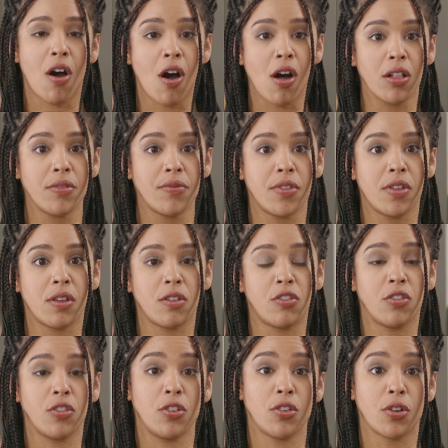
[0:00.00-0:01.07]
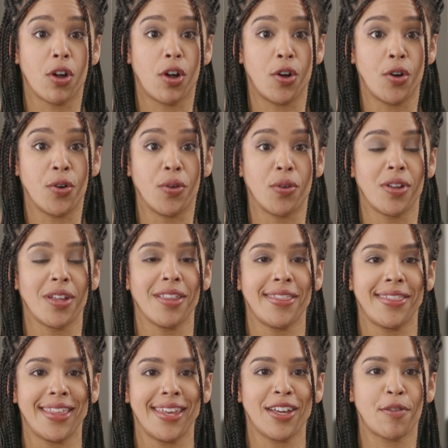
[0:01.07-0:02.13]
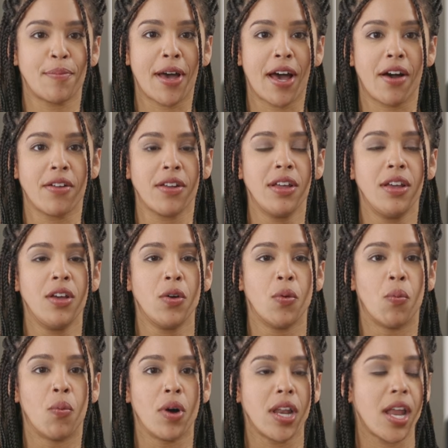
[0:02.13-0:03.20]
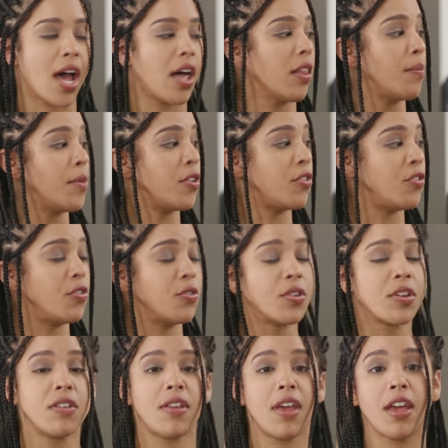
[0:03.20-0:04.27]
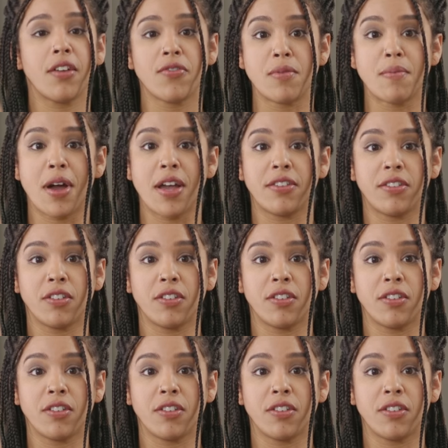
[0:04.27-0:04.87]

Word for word: all of this your own. Think about what elements you can take from my